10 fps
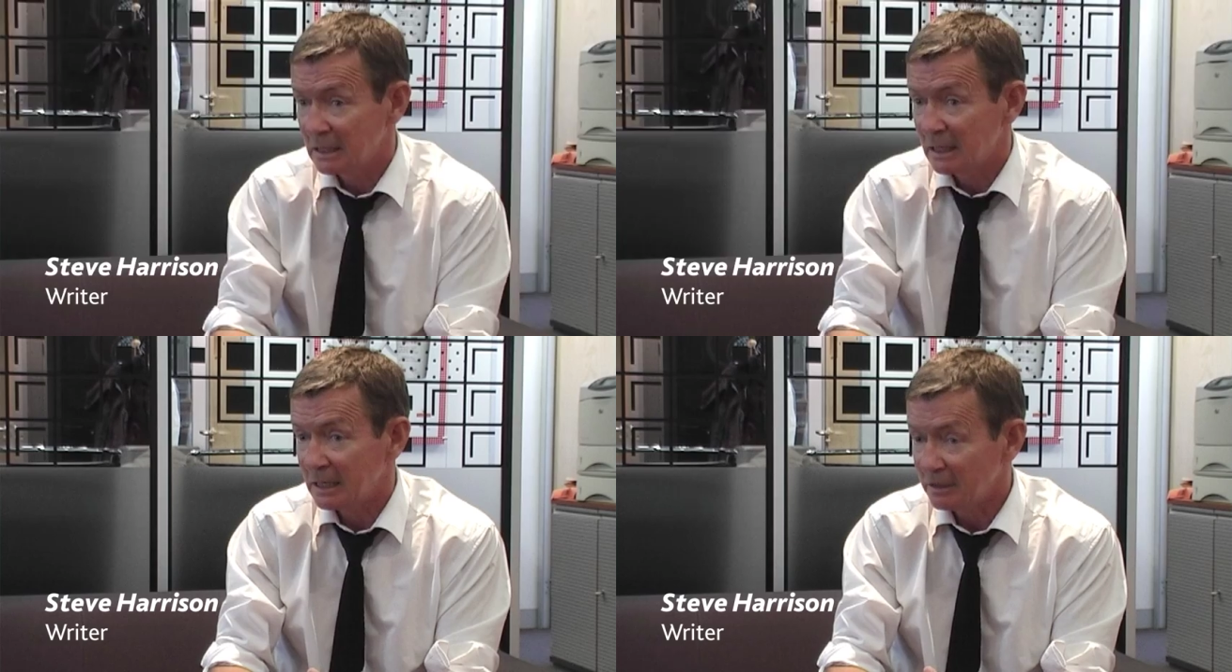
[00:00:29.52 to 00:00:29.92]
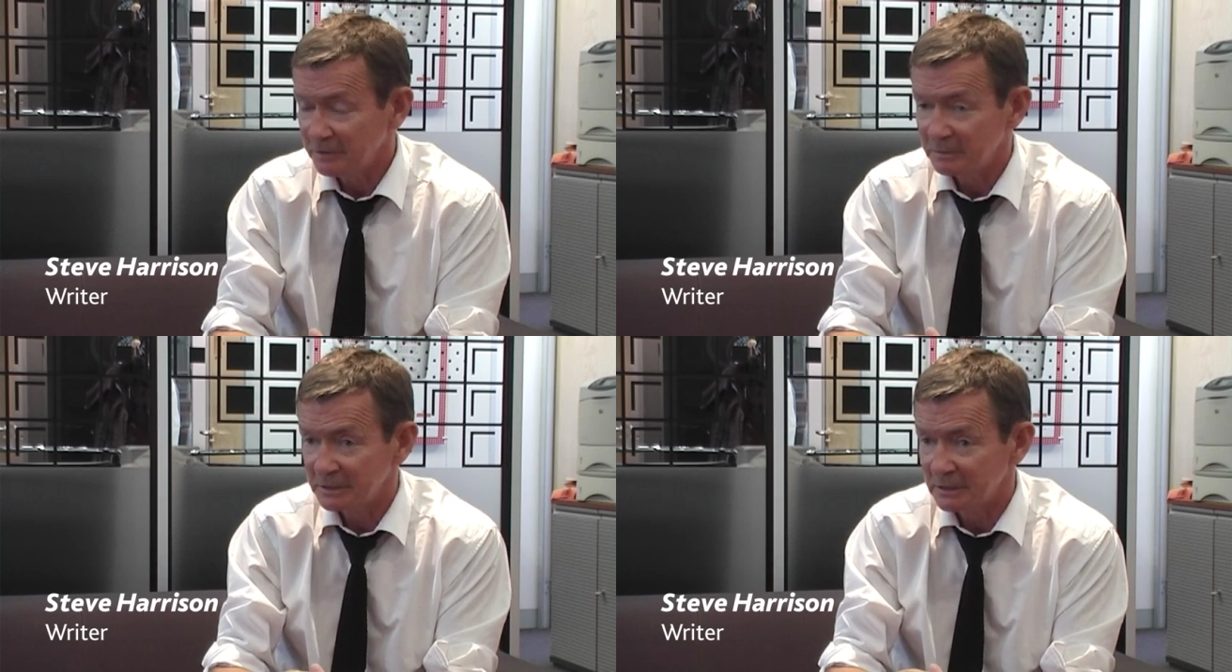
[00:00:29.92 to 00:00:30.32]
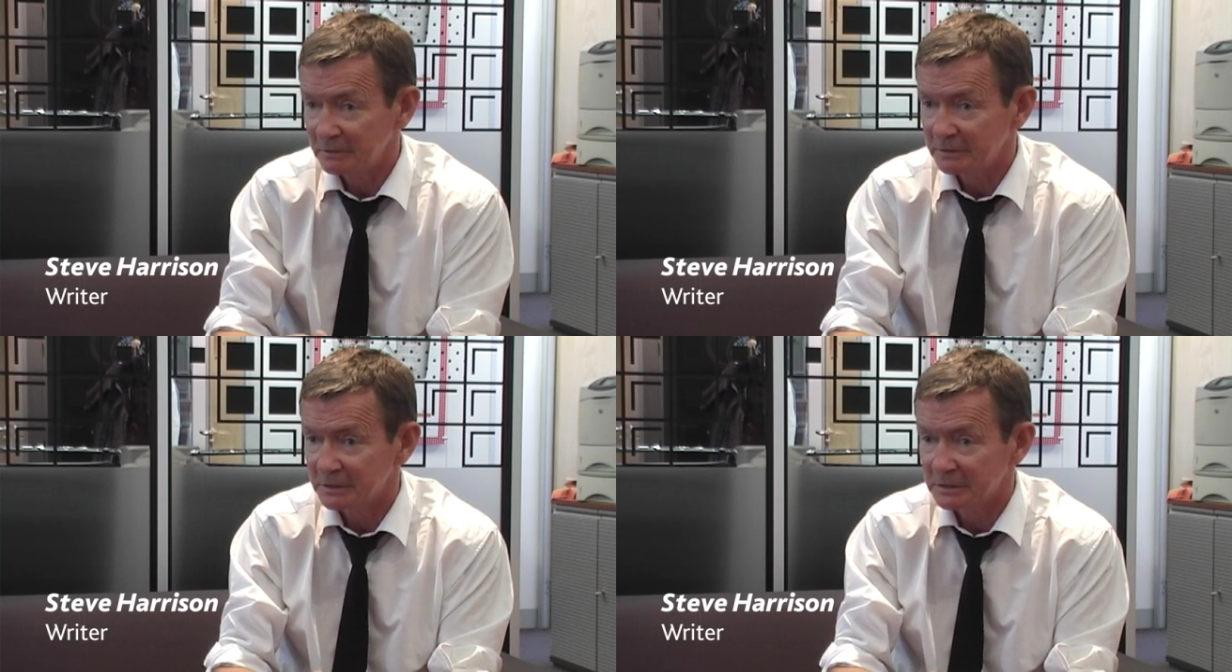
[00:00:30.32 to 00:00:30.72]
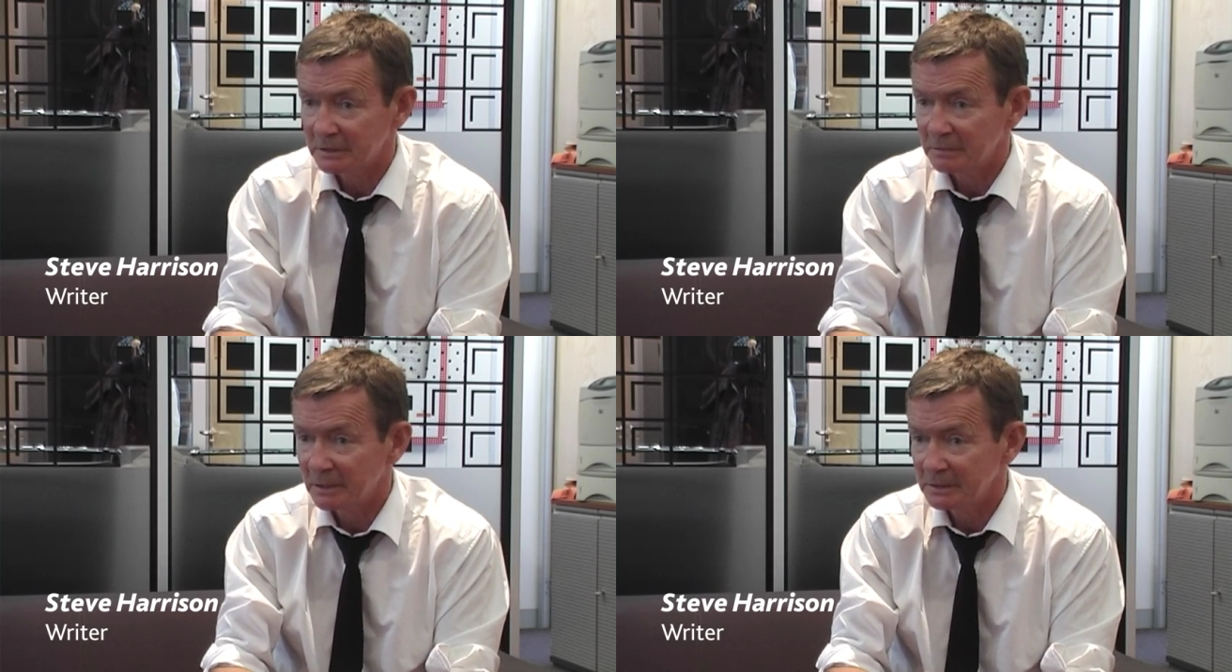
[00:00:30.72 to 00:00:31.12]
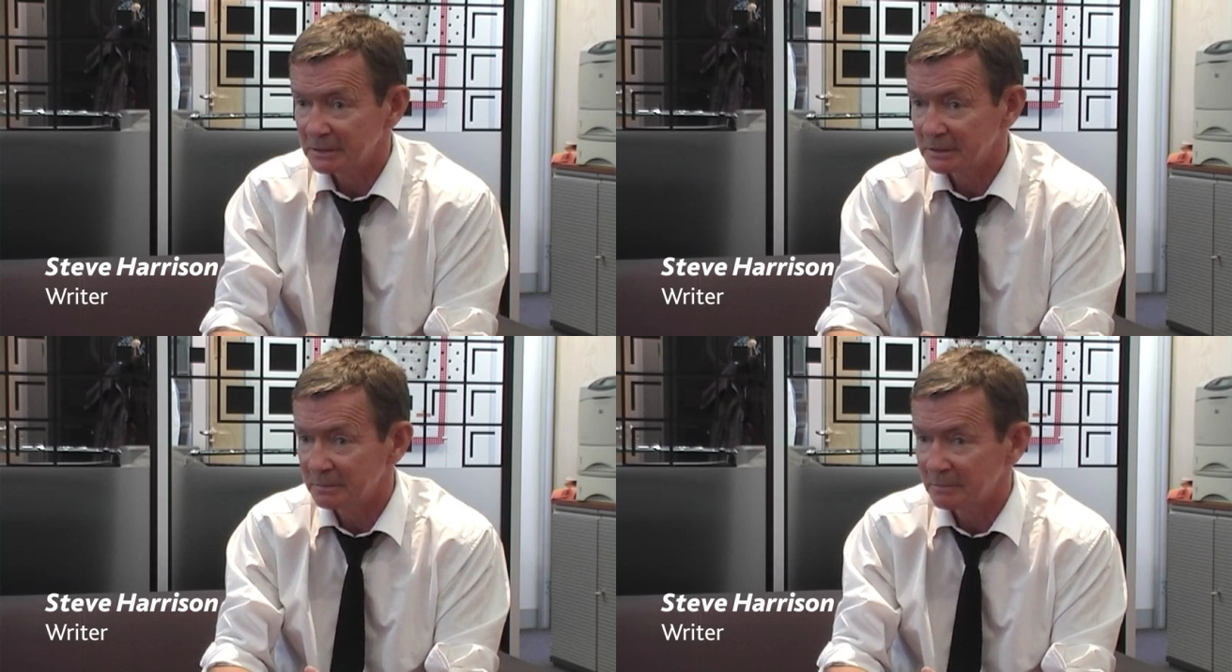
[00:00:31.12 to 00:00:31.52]
I offered my services to the
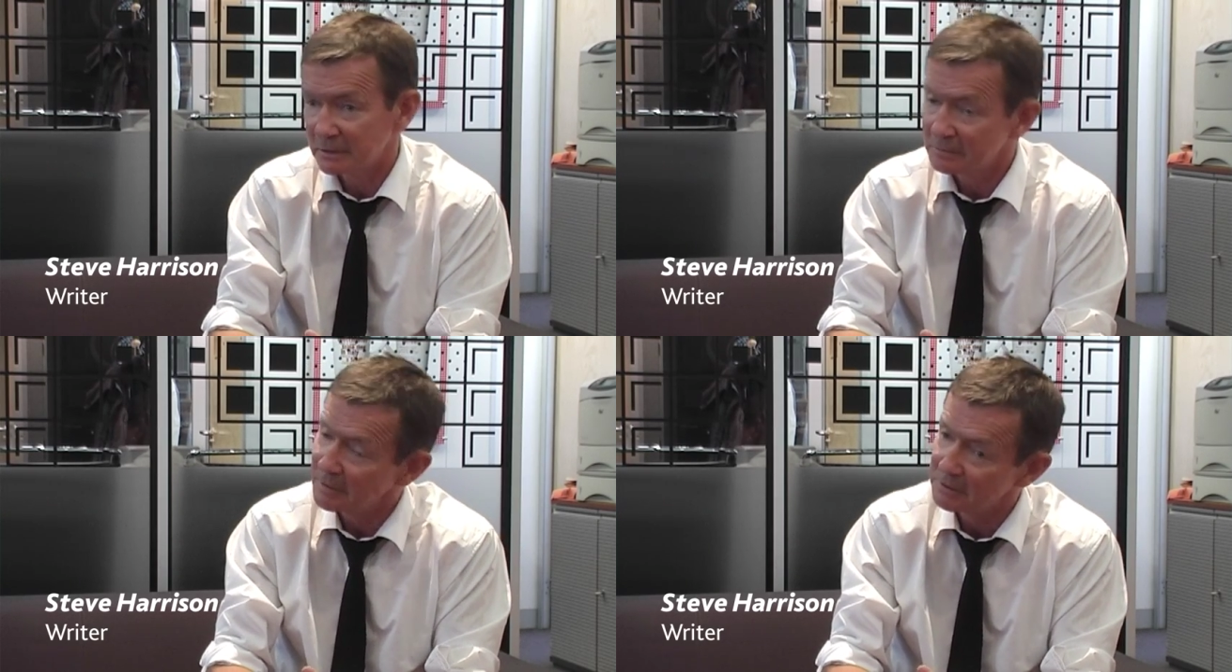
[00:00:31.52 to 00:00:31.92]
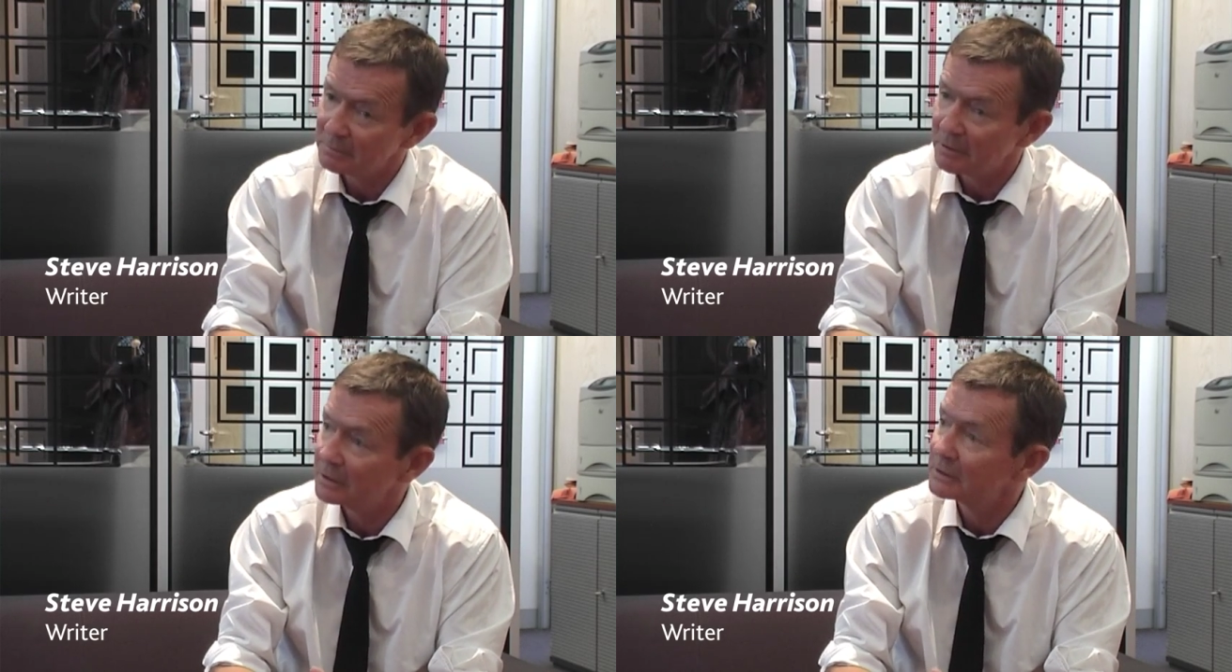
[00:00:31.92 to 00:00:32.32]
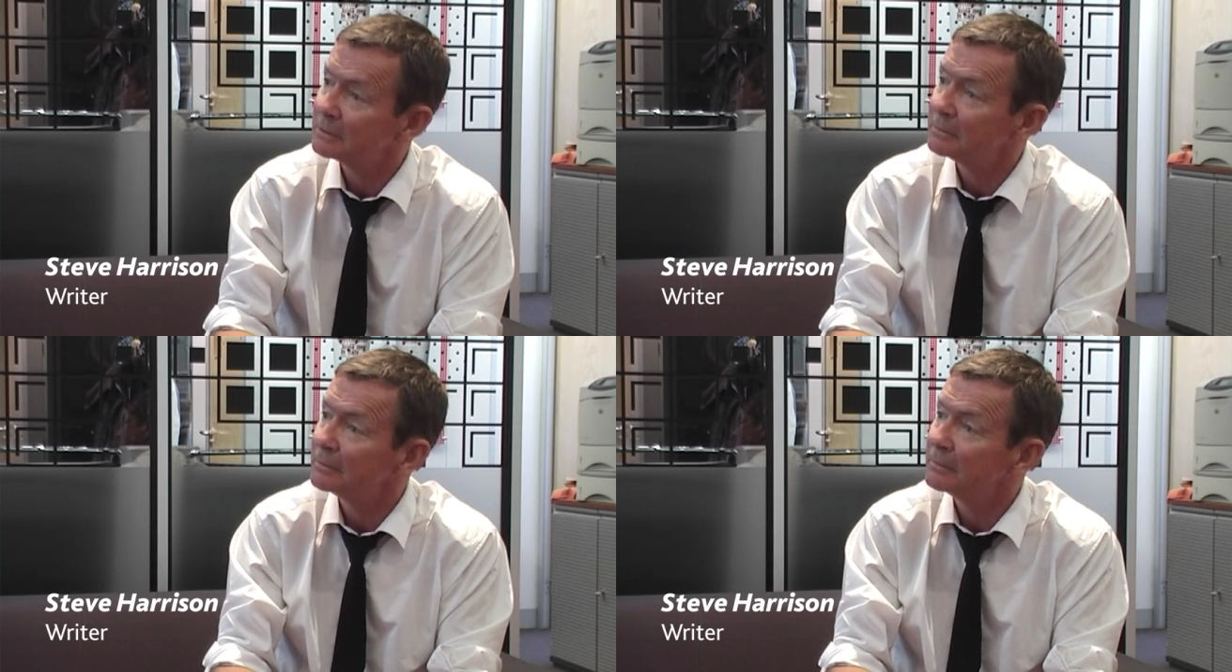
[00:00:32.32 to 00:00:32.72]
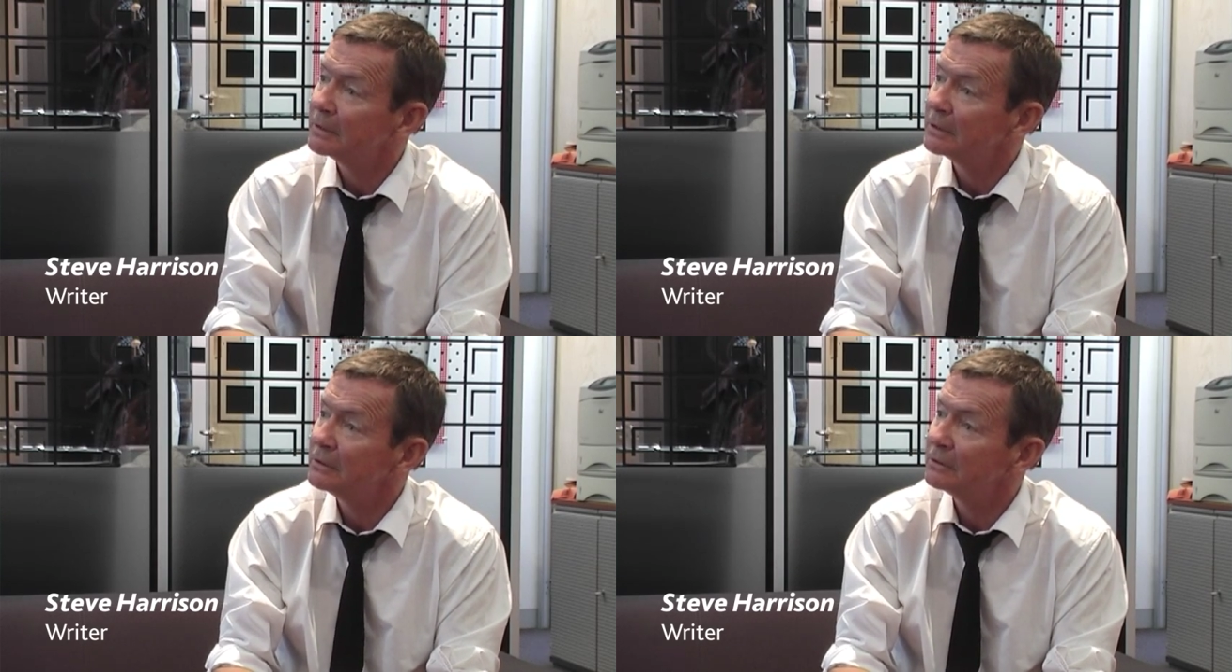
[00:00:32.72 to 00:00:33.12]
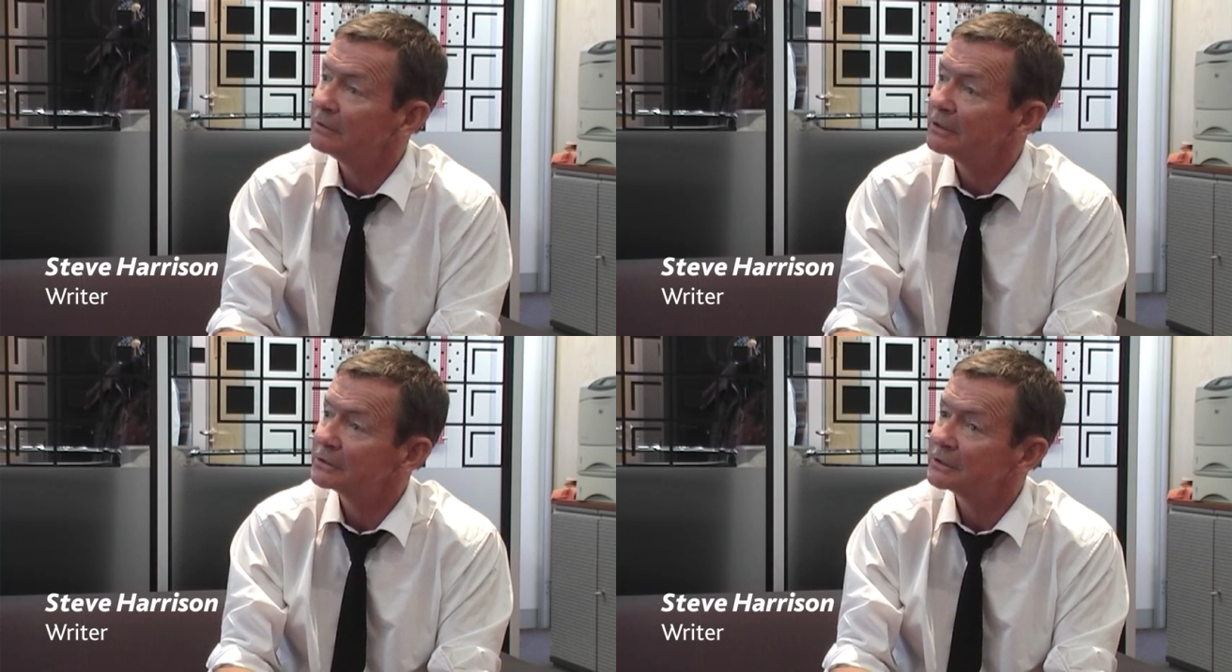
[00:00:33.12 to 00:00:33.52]
Manchester Metropolitan
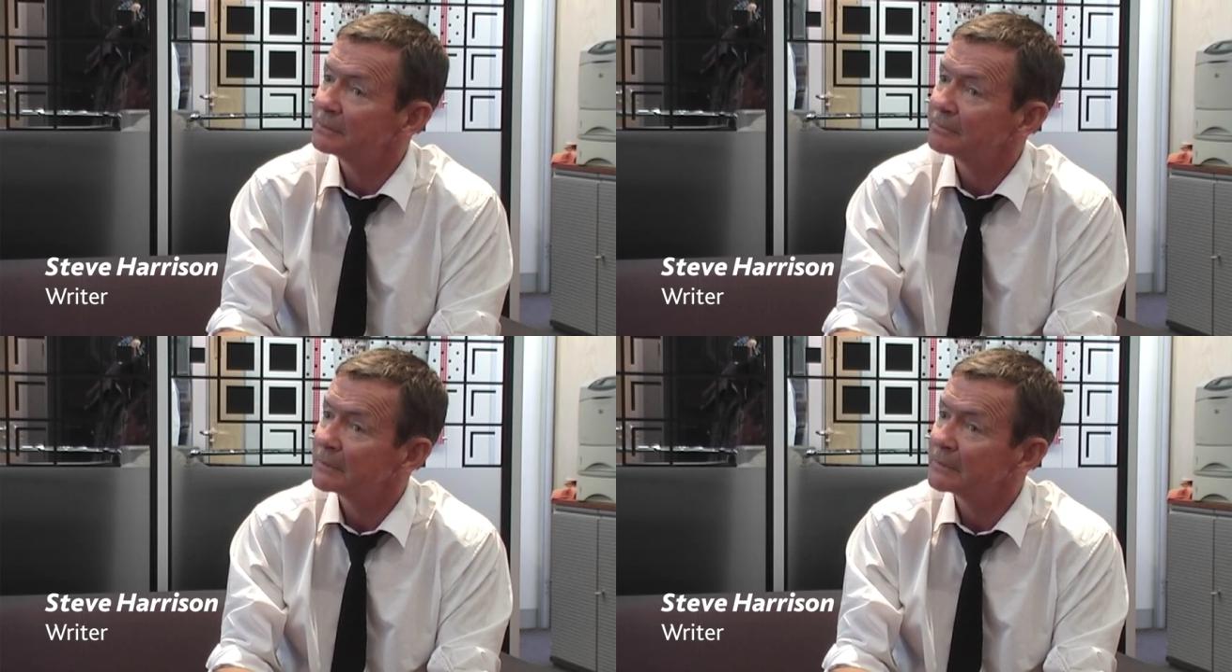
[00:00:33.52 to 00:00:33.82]
University